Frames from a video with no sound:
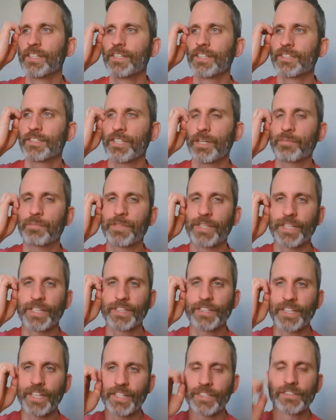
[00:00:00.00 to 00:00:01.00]

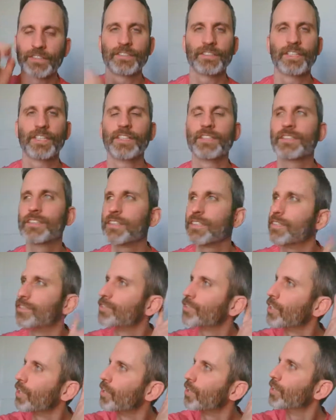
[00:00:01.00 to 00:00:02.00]
something that exists. And
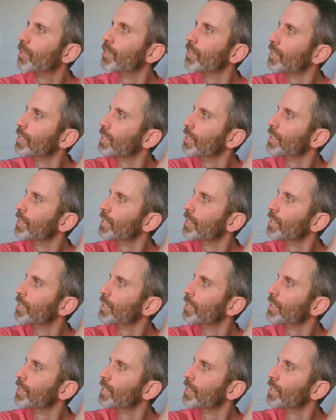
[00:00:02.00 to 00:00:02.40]
so